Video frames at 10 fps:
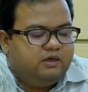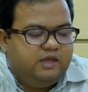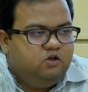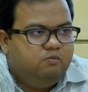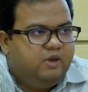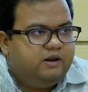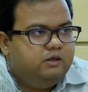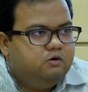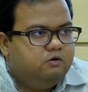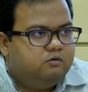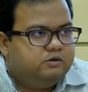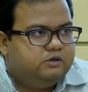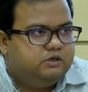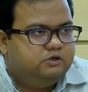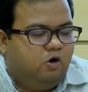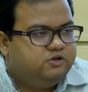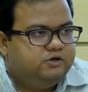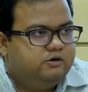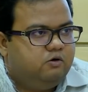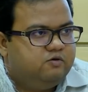can you marry your
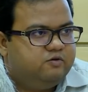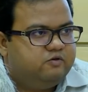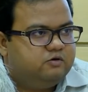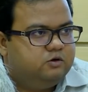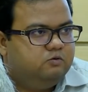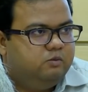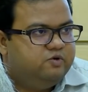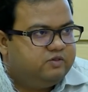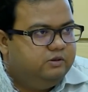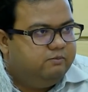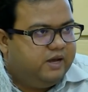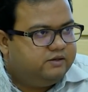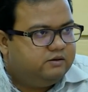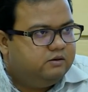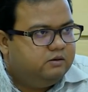daughter or sister to a Muslim man?